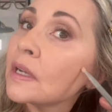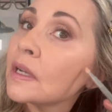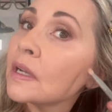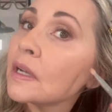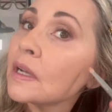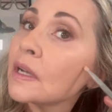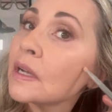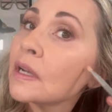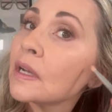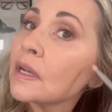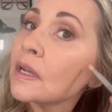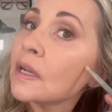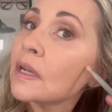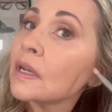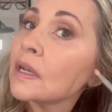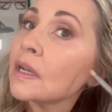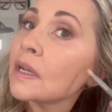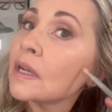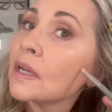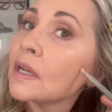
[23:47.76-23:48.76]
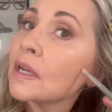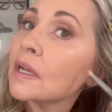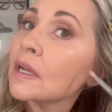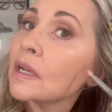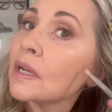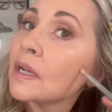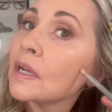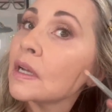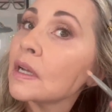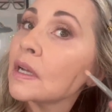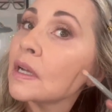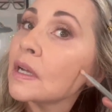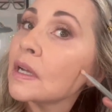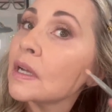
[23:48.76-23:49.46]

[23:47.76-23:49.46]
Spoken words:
(no one is talking)